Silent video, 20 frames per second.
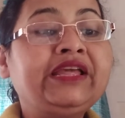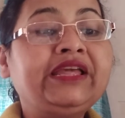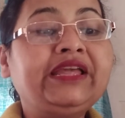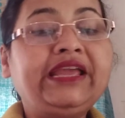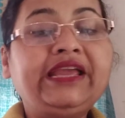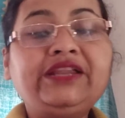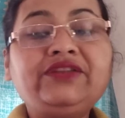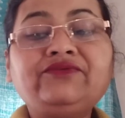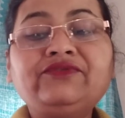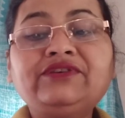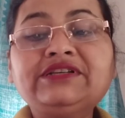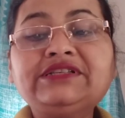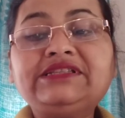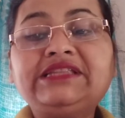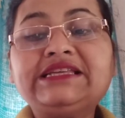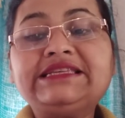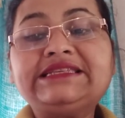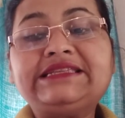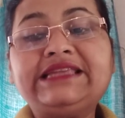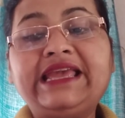It was
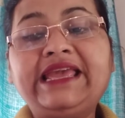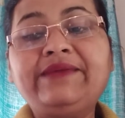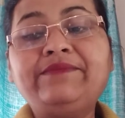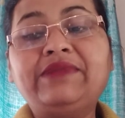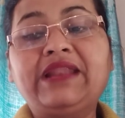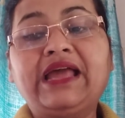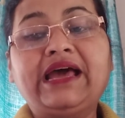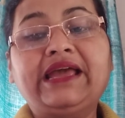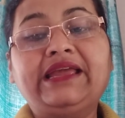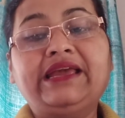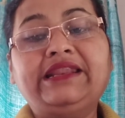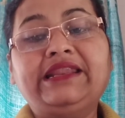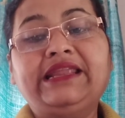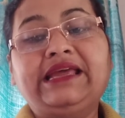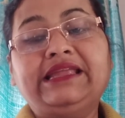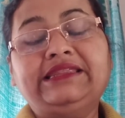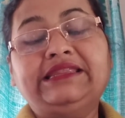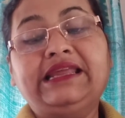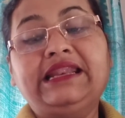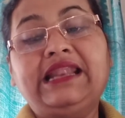the same lion,
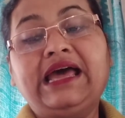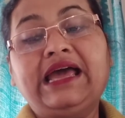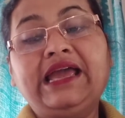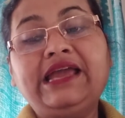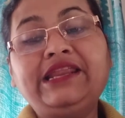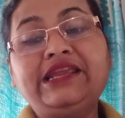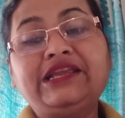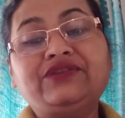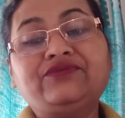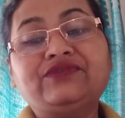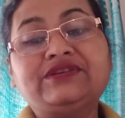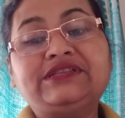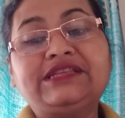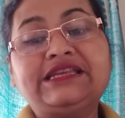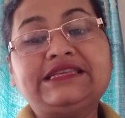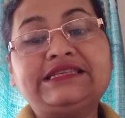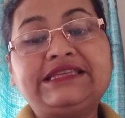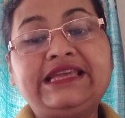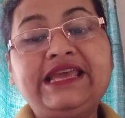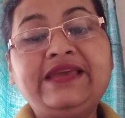and the lion, it was
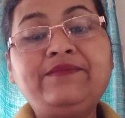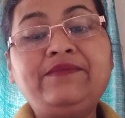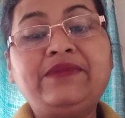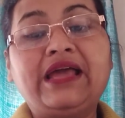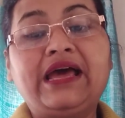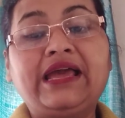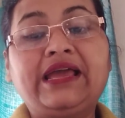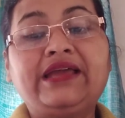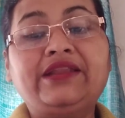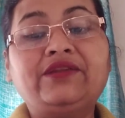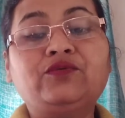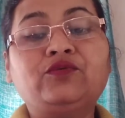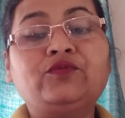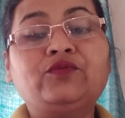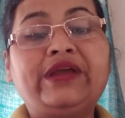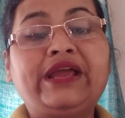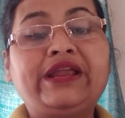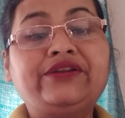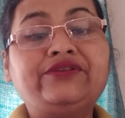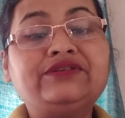the same lion
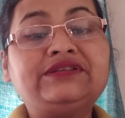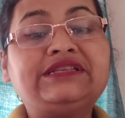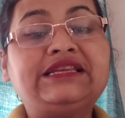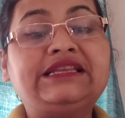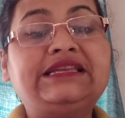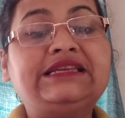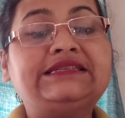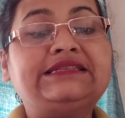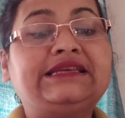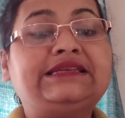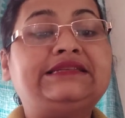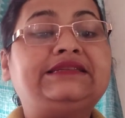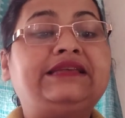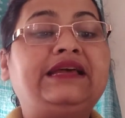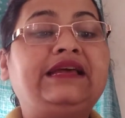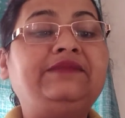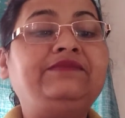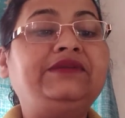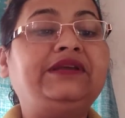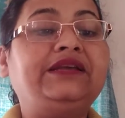whom Androcles has
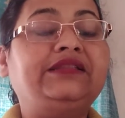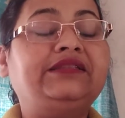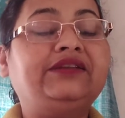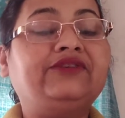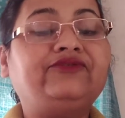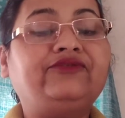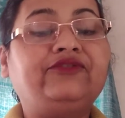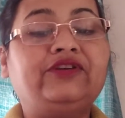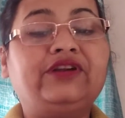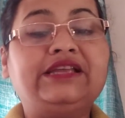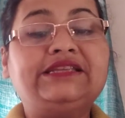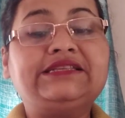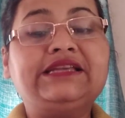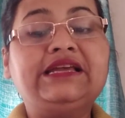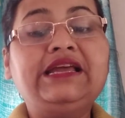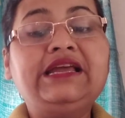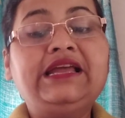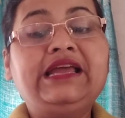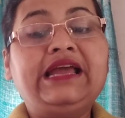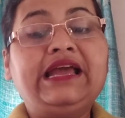helped in the forest,
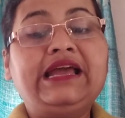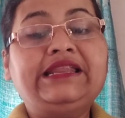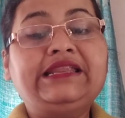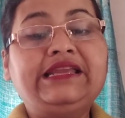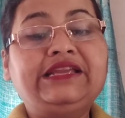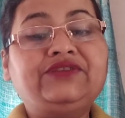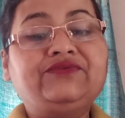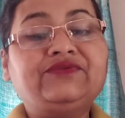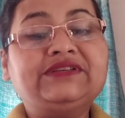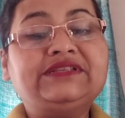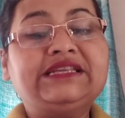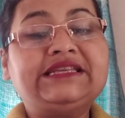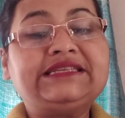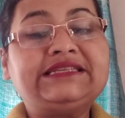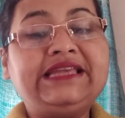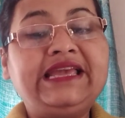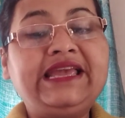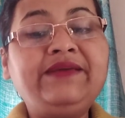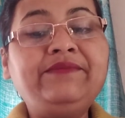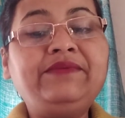and it was the
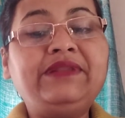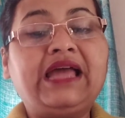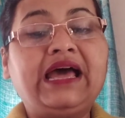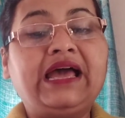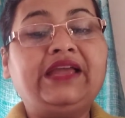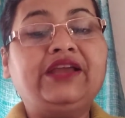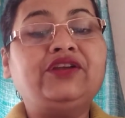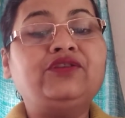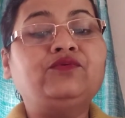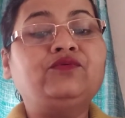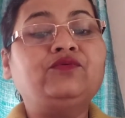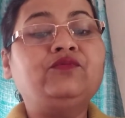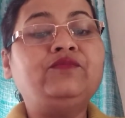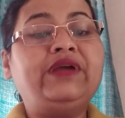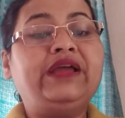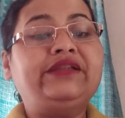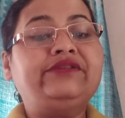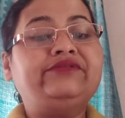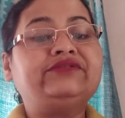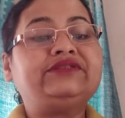same lion whom
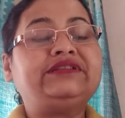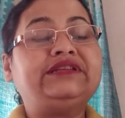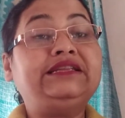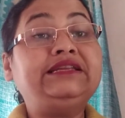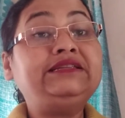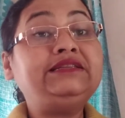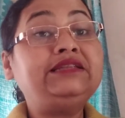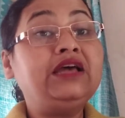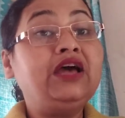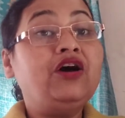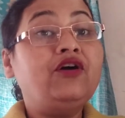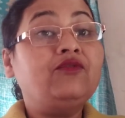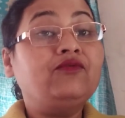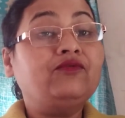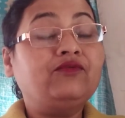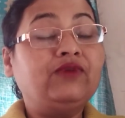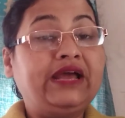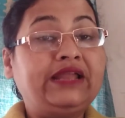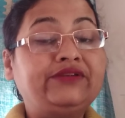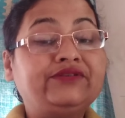Androcles
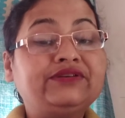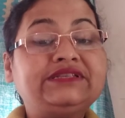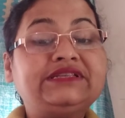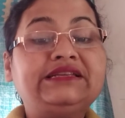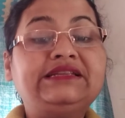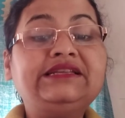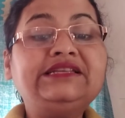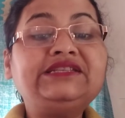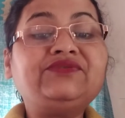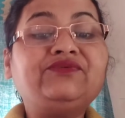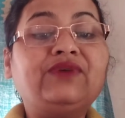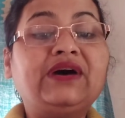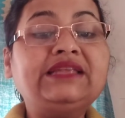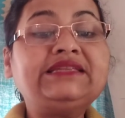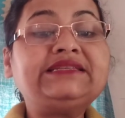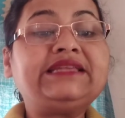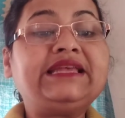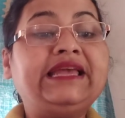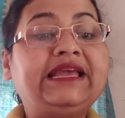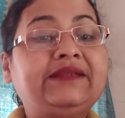Androcles
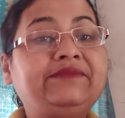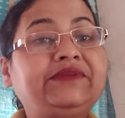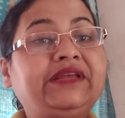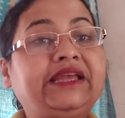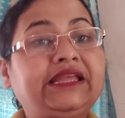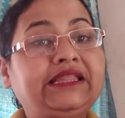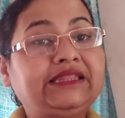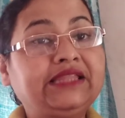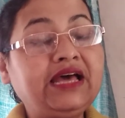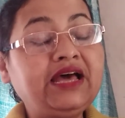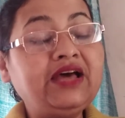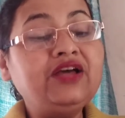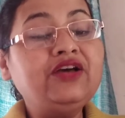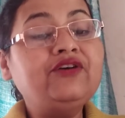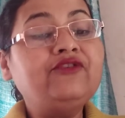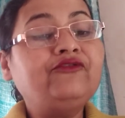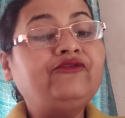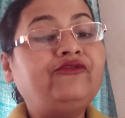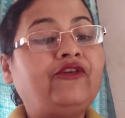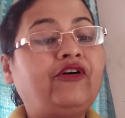once helped in the
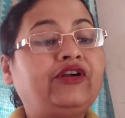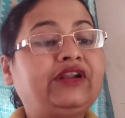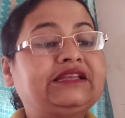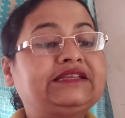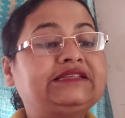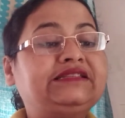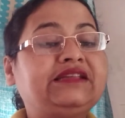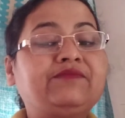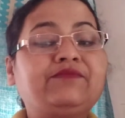forest.